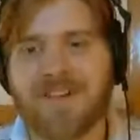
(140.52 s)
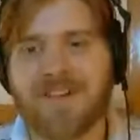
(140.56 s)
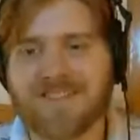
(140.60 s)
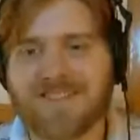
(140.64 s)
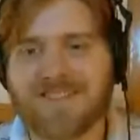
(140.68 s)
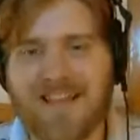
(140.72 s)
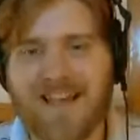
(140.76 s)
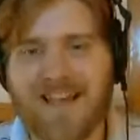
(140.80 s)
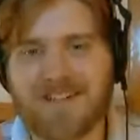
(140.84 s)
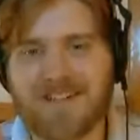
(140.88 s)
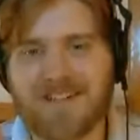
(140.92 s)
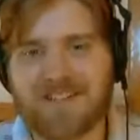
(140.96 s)

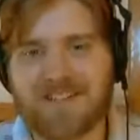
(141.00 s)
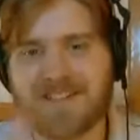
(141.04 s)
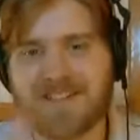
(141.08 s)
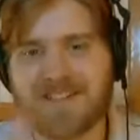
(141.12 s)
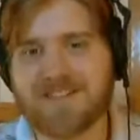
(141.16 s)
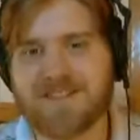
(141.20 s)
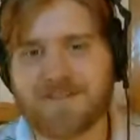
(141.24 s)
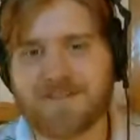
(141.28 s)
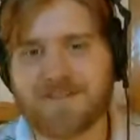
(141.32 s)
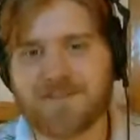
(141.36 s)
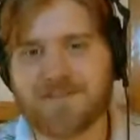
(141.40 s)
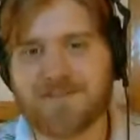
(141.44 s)
slash
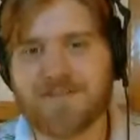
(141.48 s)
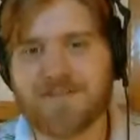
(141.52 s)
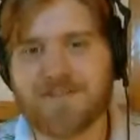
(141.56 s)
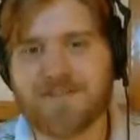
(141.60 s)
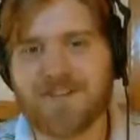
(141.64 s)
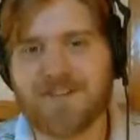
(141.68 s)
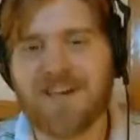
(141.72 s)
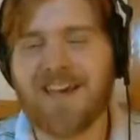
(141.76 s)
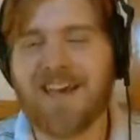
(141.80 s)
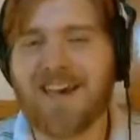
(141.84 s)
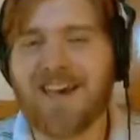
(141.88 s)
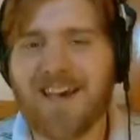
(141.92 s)
listeners.
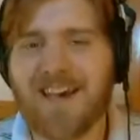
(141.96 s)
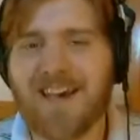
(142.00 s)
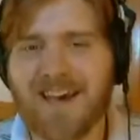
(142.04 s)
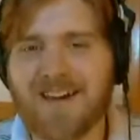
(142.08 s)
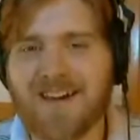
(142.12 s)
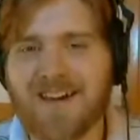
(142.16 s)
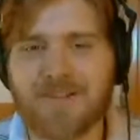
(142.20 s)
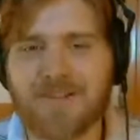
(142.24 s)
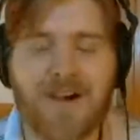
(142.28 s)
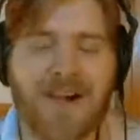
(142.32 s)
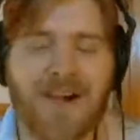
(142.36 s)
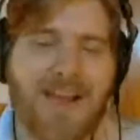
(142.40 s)

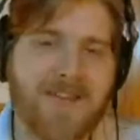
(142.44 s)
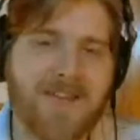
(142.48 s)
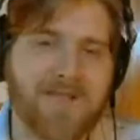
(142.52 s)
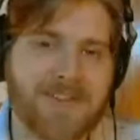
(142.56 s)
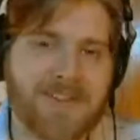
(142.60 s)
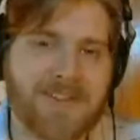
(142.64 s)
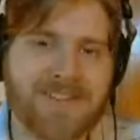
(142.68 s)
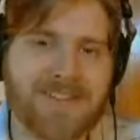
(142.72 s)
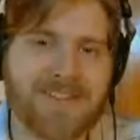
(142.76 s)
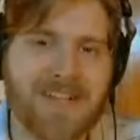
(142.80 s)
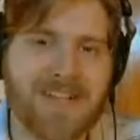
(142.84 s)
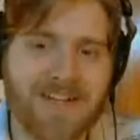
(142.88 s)
I don't know. I
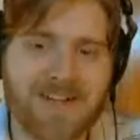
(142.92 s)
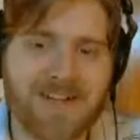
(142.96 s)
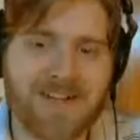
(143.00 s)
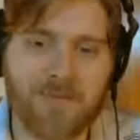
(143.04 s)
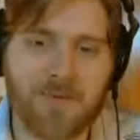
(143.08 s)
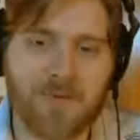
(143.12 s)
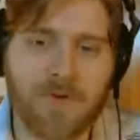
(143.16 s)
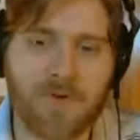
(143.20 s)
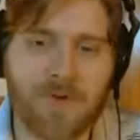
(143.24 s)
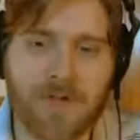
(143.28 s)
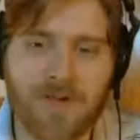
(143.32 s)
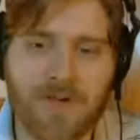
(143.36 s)
haven't decided
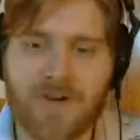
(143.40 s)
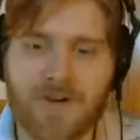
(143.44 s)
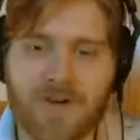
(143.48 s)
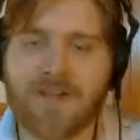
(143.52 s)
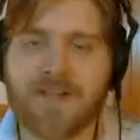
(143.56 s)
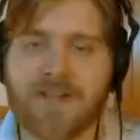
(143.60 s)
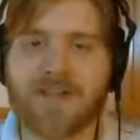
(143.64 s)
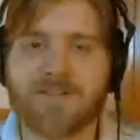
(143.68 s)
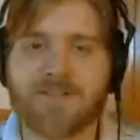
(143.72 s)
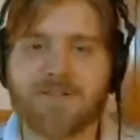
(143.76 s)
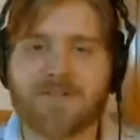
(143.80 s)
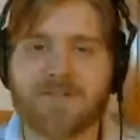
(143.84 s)
what we are
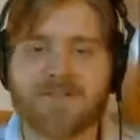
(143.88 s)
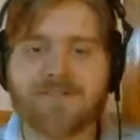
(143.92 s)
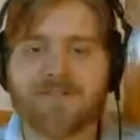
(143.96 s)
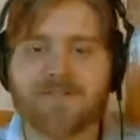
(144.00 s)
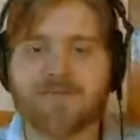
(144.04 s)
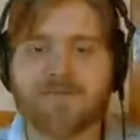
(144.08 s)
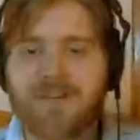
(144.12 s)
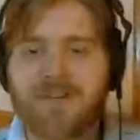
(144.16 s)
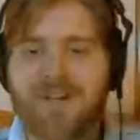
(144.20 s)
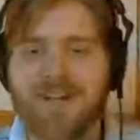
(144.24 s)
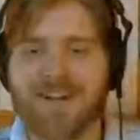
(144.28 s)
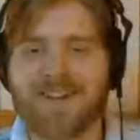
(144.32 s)
yet.
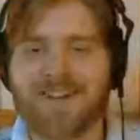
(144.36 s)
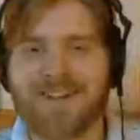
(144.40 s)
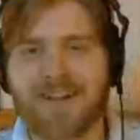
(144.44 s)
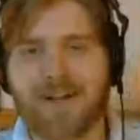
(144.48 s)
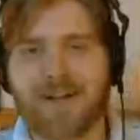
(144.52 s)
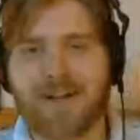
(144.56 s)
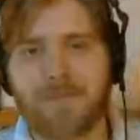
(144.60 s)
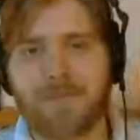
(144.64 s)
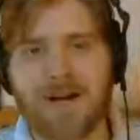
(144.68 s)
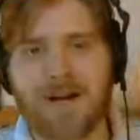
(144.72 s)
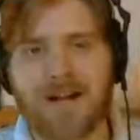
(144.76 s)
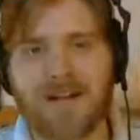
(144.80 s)
We're kind of
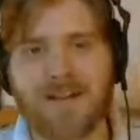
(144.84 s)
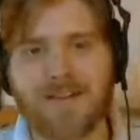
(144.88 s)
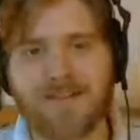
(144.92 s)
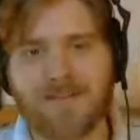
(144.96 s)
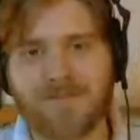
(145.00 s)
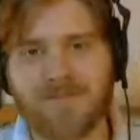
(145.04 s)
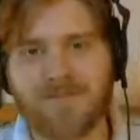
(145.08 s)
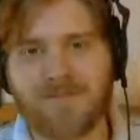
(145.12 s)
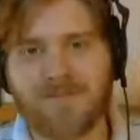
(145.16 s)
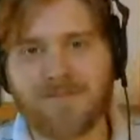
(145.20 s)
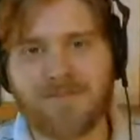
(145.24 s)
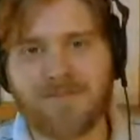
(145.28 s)
like a
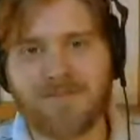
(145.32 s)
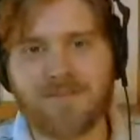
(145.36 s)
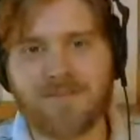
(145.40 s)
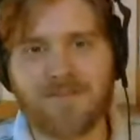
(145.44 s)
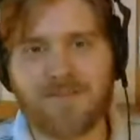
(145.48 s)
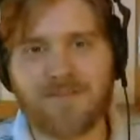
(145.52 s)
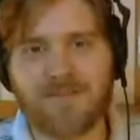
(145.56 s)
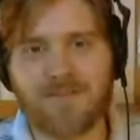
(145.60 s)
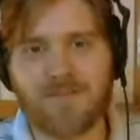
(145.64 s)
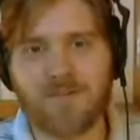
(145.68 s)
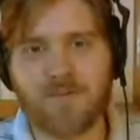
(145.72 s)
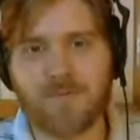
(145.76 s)
pod
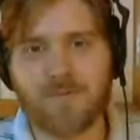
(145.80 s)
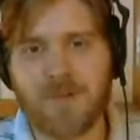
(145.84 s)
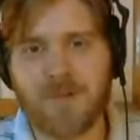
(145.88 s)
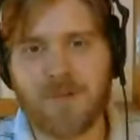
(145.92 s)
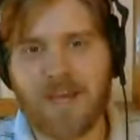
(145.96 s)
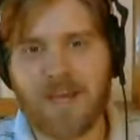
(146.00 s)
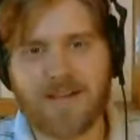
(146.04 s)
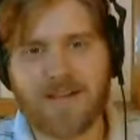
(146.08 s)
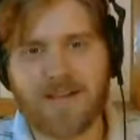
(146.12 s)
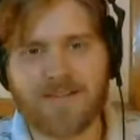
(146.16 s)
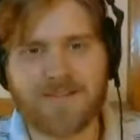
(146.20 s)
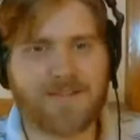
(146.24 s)
tube
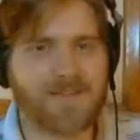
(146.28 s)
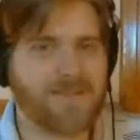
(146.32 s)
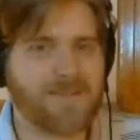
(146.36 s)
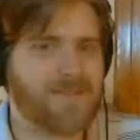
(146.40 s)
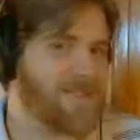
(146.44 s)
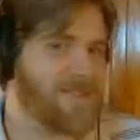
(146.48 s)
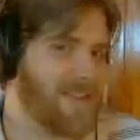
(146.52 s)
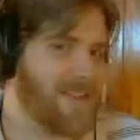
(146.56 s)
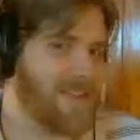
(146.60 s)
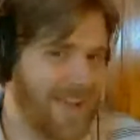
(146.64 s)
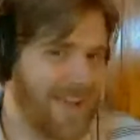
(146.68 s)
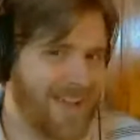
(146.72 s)
cast.
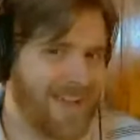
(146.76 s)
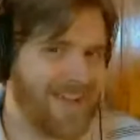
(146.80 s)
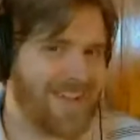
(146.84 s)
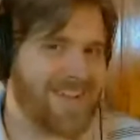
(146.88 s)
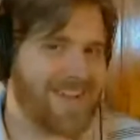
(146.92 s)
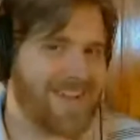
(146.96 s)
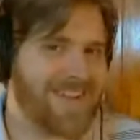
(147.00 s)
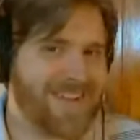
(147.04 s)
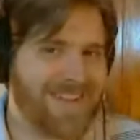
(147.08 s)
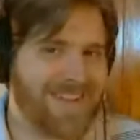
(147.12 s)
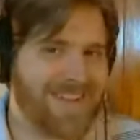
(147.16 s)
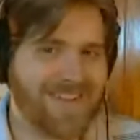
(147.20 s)
Huh?
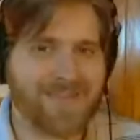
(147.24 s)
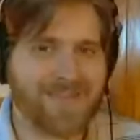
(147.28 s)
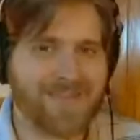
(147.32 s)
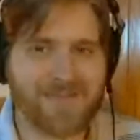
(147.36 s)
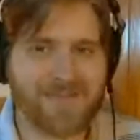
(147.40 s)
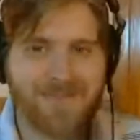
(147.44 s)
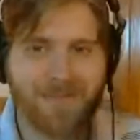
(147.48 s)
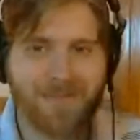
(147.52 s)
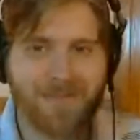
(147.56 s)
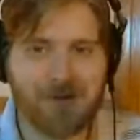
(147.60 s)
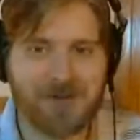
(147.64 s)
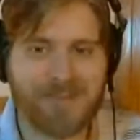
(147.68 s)

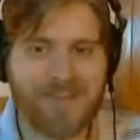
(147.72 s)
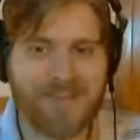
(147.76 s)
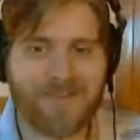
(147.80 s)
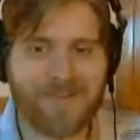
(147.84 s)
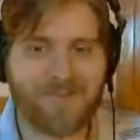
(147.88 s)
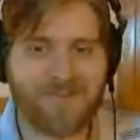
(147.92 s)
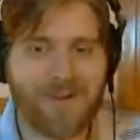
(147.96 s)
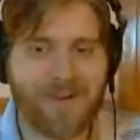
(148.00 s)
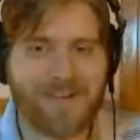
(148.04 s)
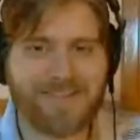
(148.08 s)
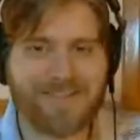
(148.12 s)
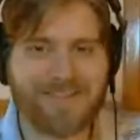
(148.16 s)
Coin
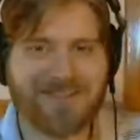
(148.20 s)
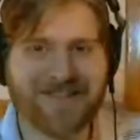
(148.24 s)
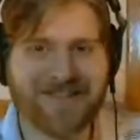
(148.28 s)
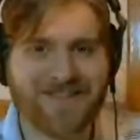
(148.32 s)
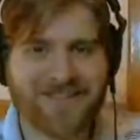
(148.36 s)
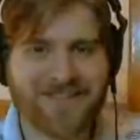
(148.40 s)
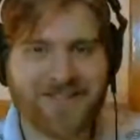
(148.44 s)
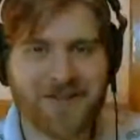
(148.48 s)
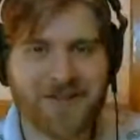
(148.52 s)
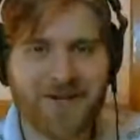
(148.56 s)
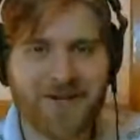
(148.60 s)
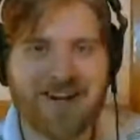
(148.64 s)
that
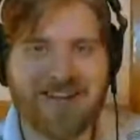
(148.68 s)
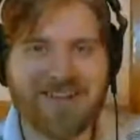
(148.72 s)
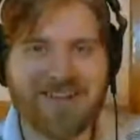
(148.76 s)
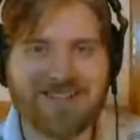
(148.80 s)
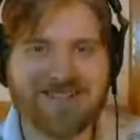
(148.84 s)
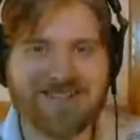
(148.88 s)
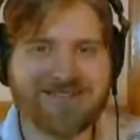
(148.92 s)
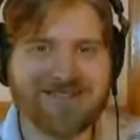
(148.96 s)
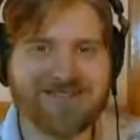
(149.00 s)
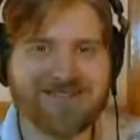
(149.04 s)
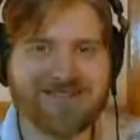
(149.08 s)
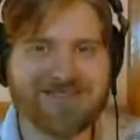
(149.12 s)
phrase? Coin
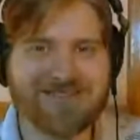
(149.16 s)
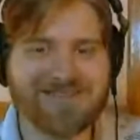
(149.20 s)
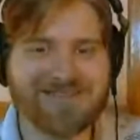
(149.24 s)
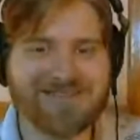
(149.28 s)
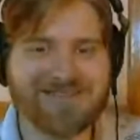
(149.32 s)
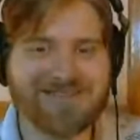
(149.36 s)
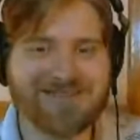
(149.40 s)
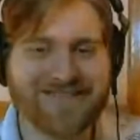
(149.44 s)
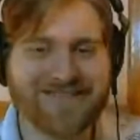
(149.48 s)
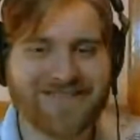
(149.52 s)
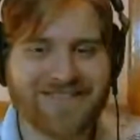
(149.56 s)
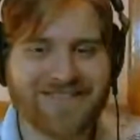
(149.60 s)
it?
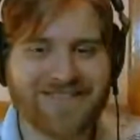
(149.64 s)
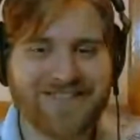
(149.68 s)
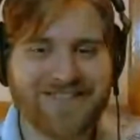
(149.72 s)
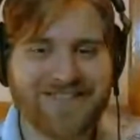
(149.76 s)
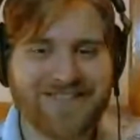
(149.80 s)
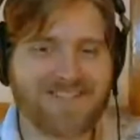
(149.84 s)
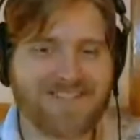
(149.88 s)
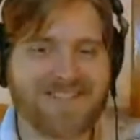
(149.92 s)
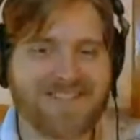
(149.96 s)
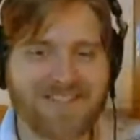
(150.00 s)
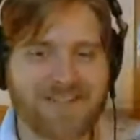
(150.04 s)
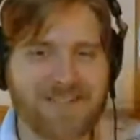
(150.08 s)

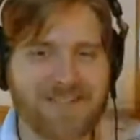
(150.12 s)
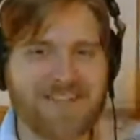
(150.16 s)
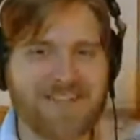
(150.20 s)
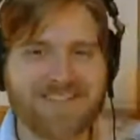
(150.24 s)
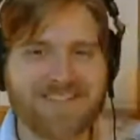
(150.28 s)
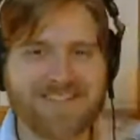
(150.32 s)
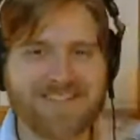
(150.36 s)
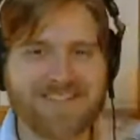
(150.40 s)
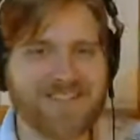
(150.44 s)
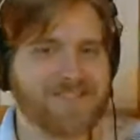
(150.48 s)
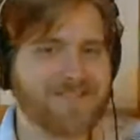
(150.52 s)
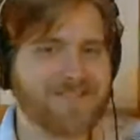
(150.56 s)

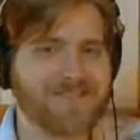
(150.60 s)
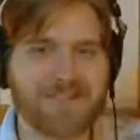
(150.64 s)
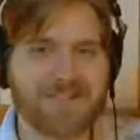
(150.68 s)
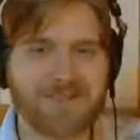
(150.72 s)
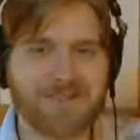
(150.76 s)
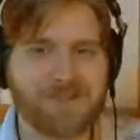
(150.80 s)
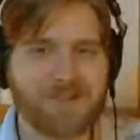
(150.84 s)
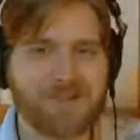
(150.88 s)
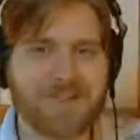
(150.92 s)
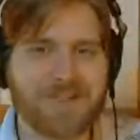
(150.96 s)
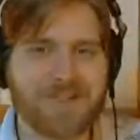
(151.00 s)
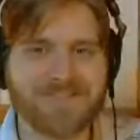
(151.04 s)
Coin? No,
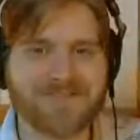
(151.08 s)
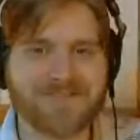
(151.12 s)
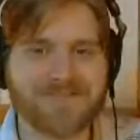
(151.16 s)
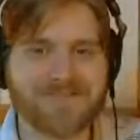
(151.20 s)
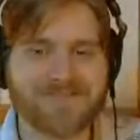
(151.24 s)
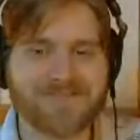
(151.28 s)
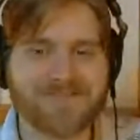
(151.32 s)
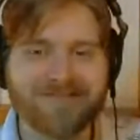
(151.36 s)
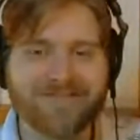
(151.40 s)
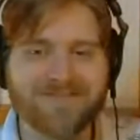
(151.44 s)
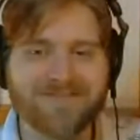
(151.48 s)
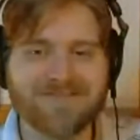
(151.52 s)
no coin?
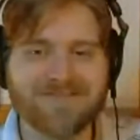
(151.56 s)
No.